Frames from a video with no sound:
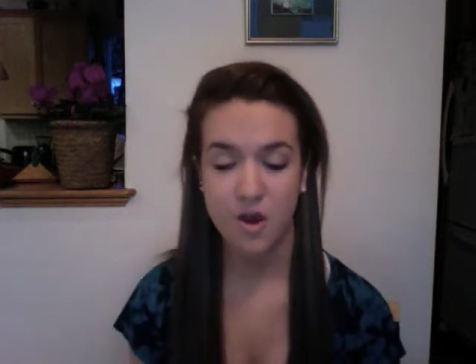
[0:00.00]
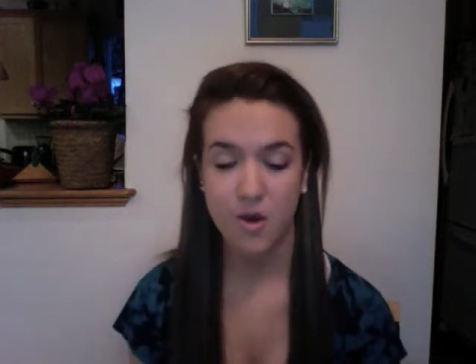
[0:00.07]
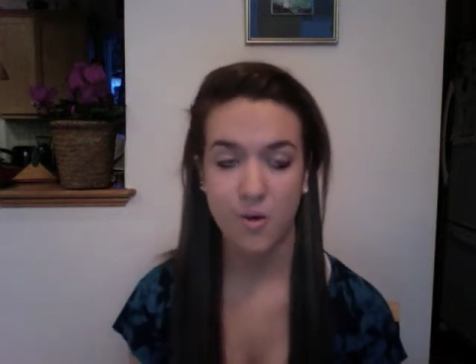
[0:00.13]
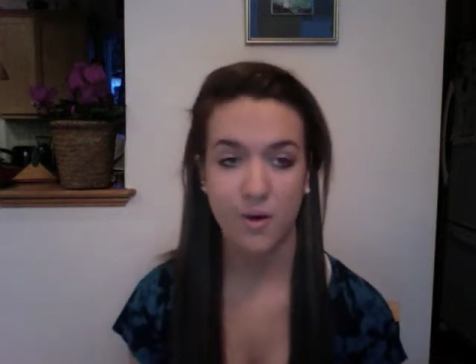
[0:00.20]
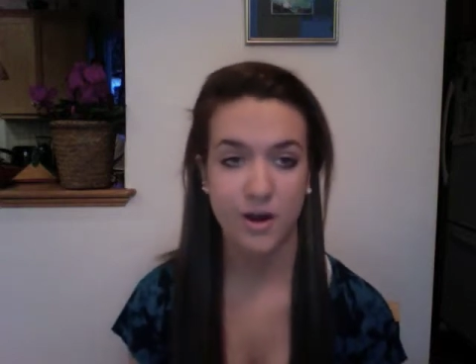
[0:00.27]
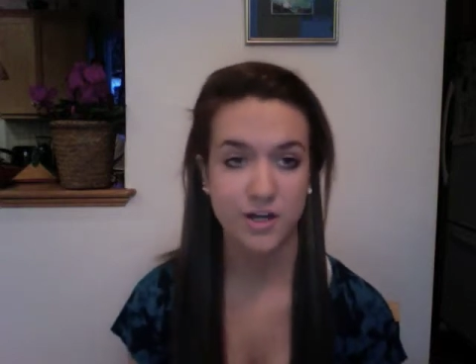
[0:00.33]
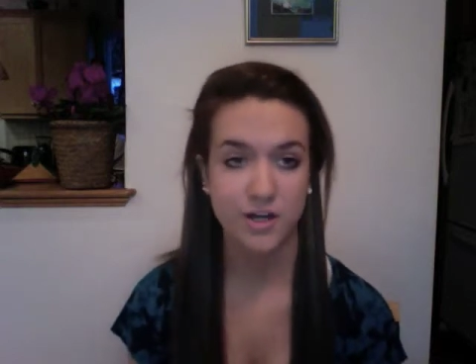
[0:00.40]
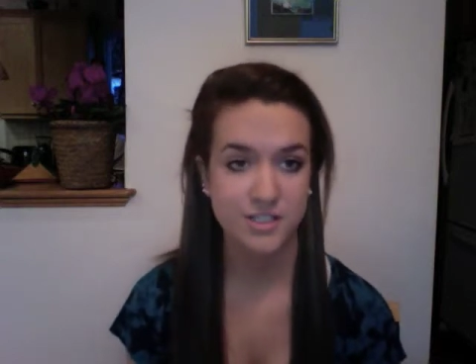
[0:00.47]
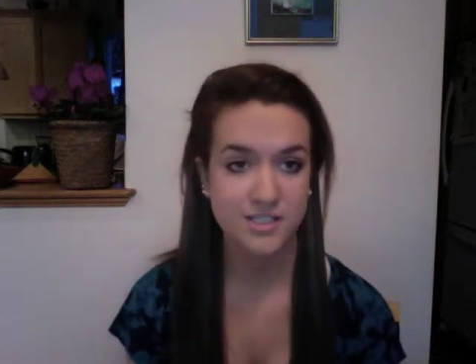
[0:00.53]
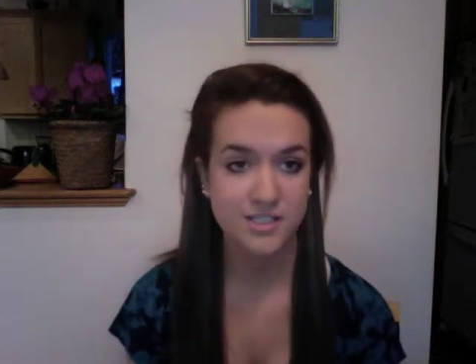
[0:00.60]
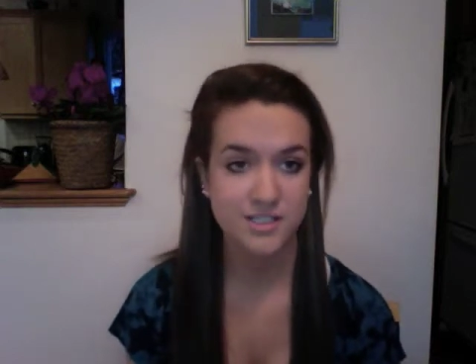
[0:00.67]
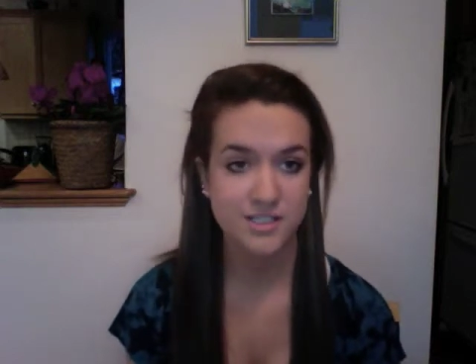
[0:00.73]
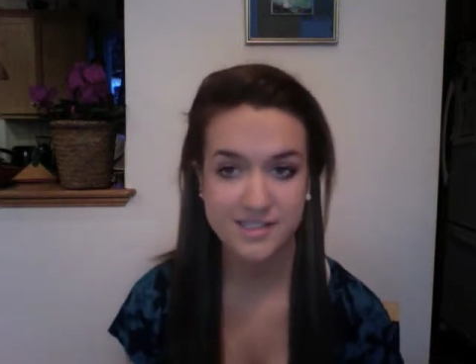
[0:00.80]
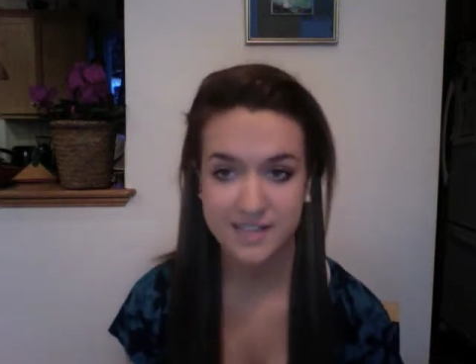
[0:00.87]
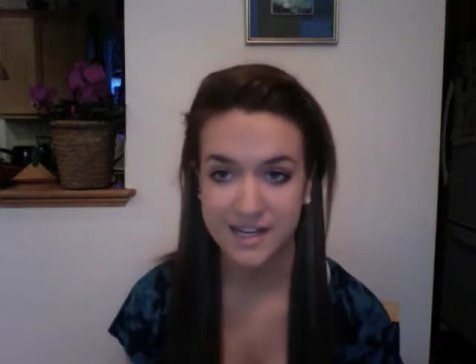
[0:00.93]
or just
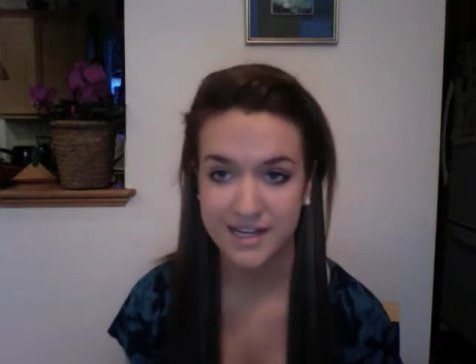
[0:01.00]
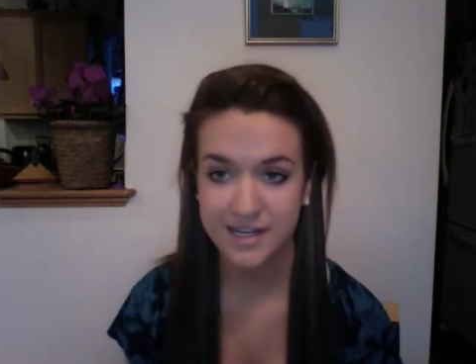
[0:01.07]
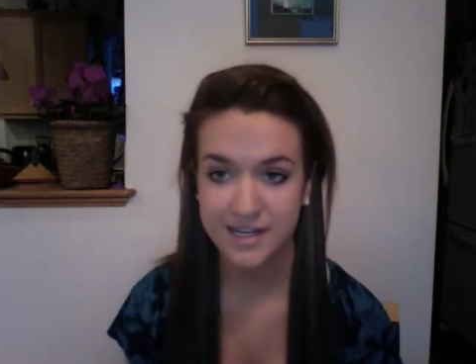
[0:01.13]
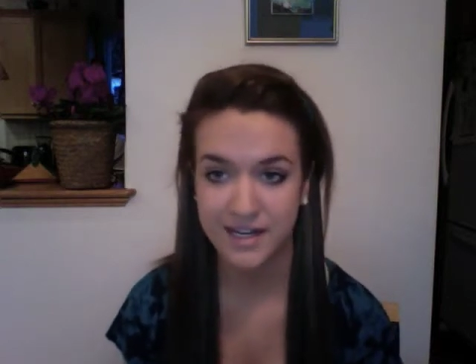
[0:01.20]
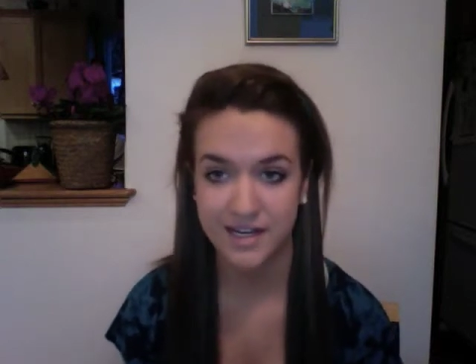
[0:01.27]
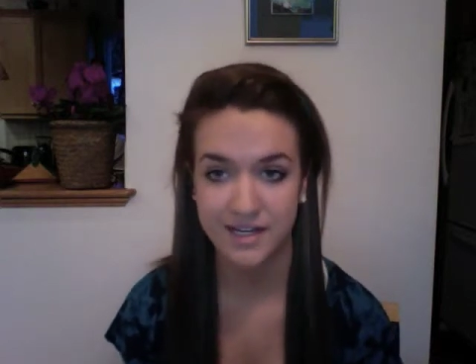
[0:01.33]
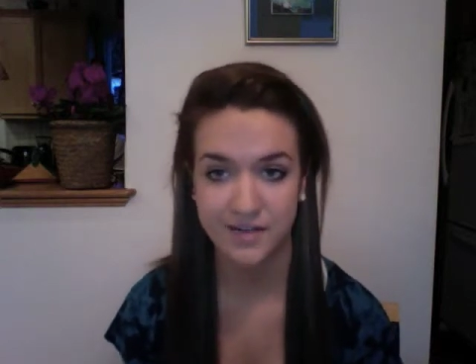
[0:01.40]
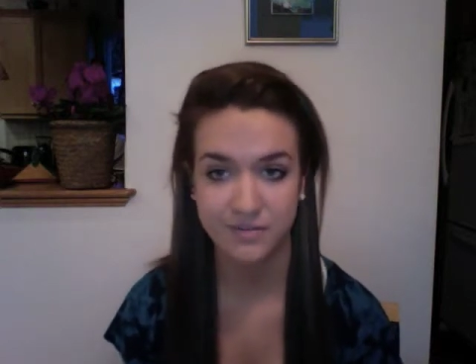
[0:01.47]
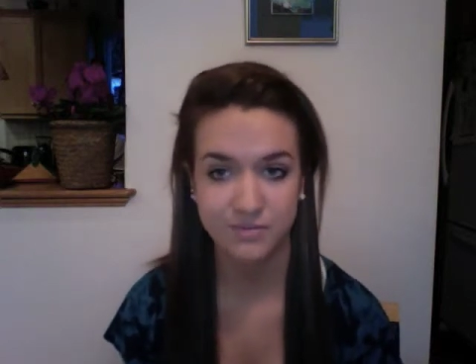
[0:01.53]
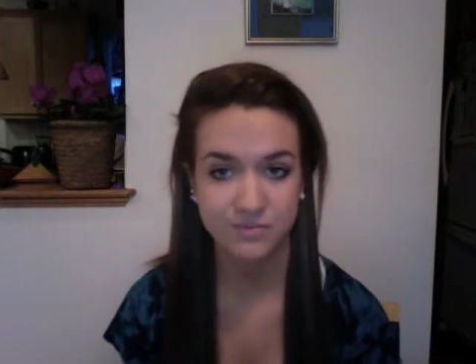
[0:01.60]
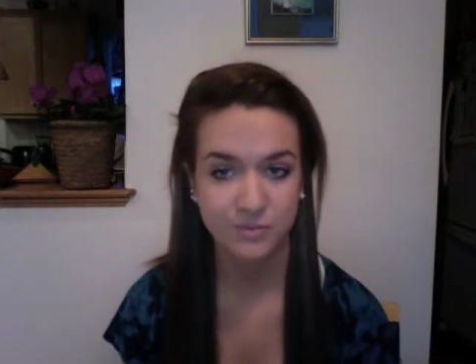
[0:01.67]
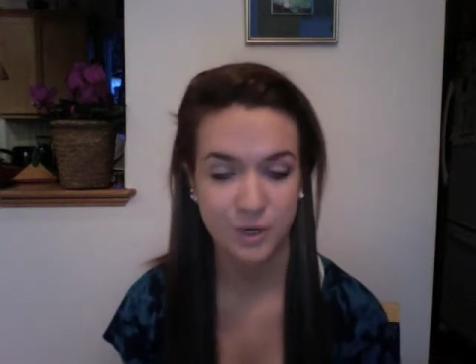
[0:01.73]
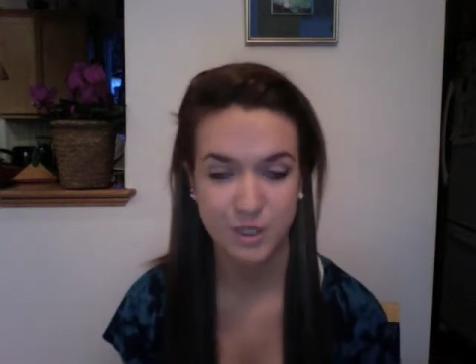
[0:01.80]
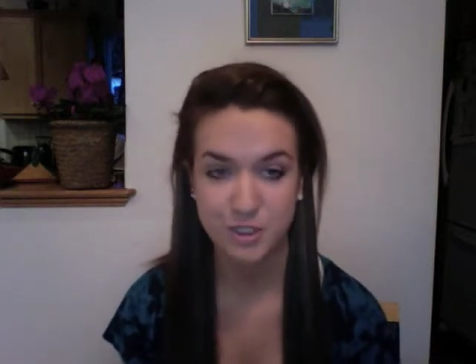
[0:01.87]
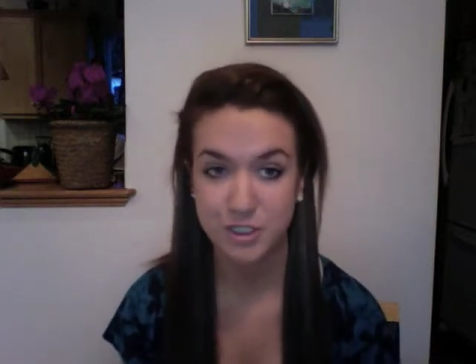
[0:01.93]
to sit and
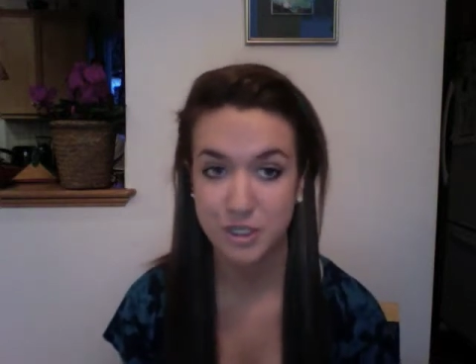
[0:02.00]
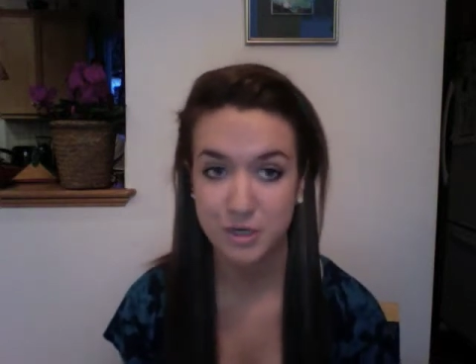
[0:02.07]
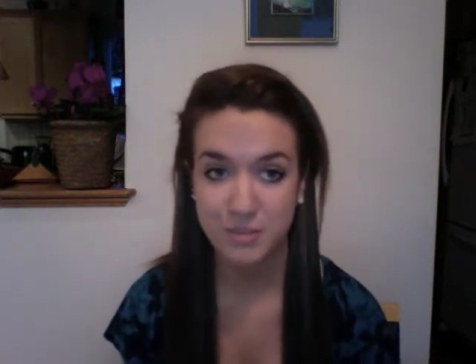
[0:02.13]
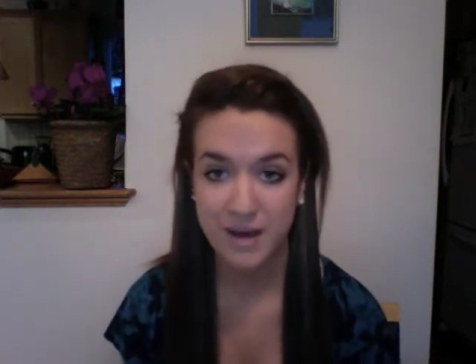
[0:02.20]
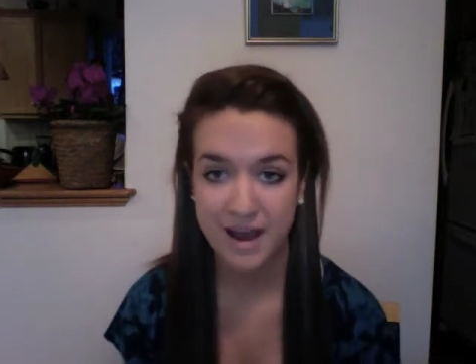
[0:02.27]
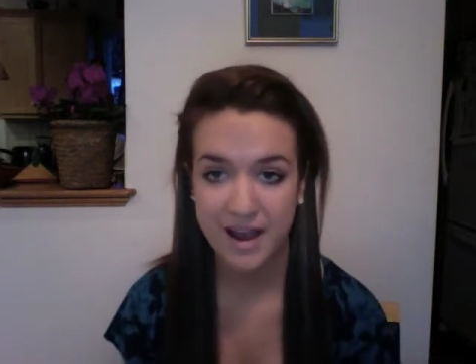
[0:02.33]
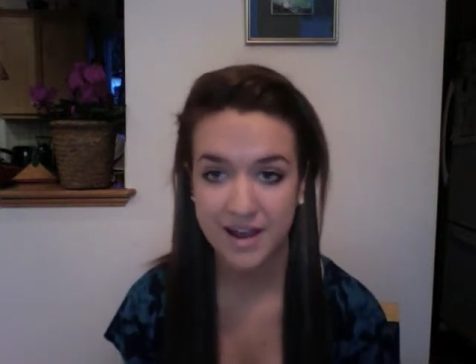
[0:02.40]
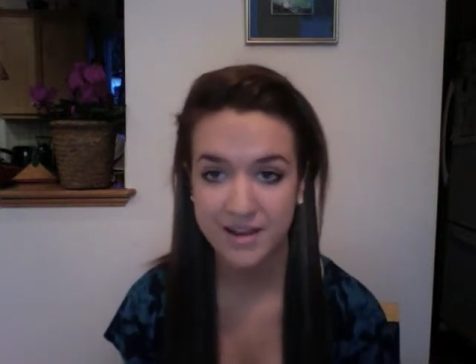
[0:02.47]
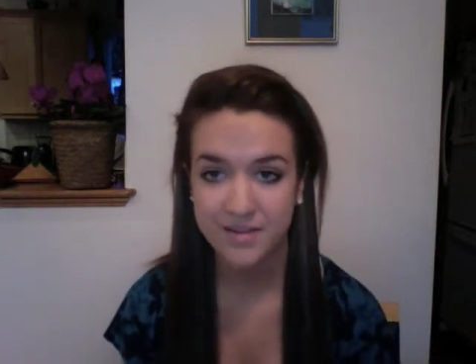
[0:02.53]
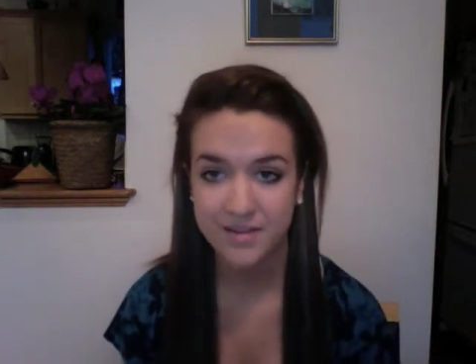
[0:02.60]
watch it go by.